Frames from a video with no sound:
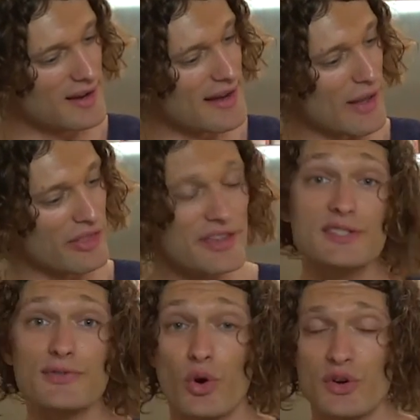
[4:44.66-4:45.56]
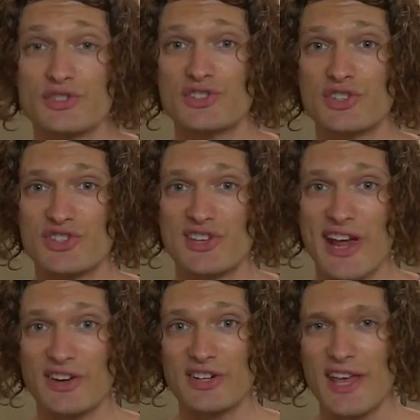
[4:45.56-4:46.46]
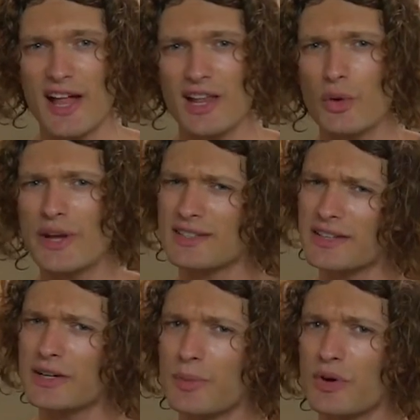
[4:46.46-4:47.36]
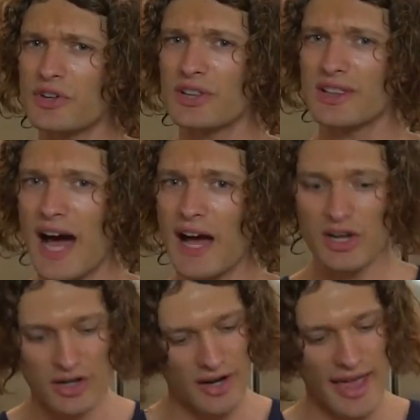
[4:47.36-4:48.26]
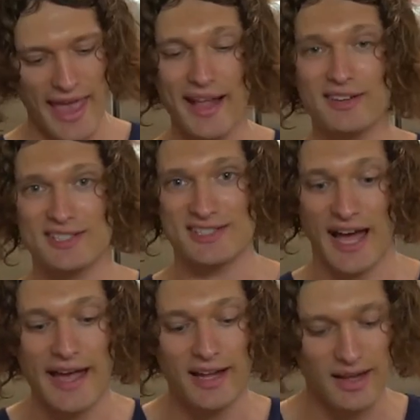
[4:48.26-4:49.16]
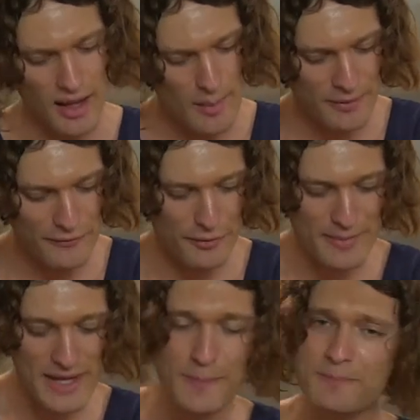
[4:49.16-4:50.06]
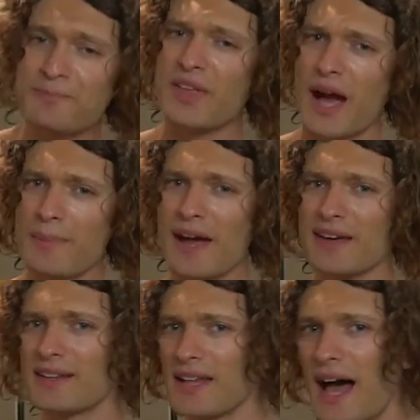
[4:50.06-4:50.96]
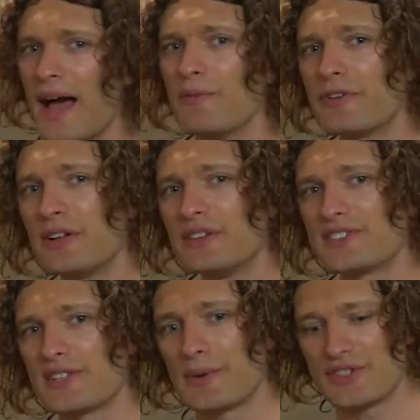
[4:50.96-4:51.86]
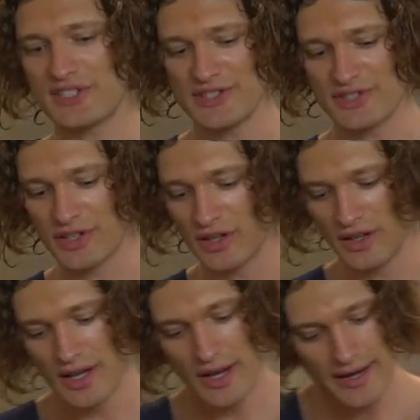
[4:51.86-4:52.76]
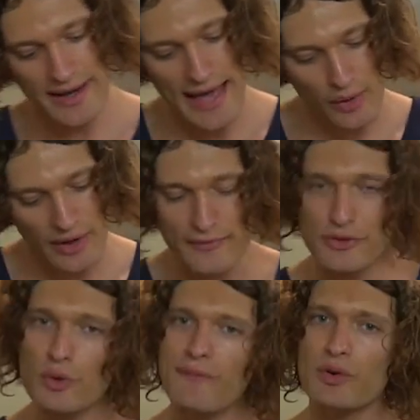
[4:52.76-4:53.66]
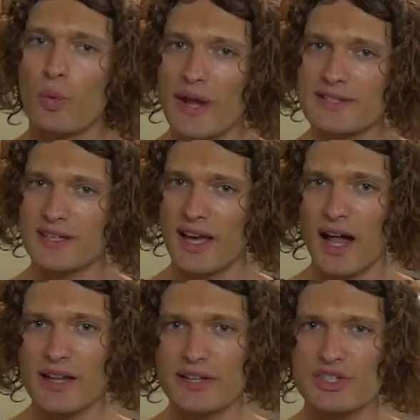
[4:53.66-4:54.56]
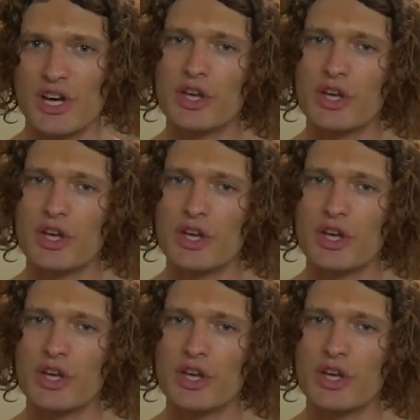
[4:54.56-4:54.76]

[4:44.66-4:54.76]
Now this, of course, is your standard yellow. It's a little more of a lager ale style. But for me, I'm not gonna lie, I'm feeling the summer seasonal. Now, if you ever went to college,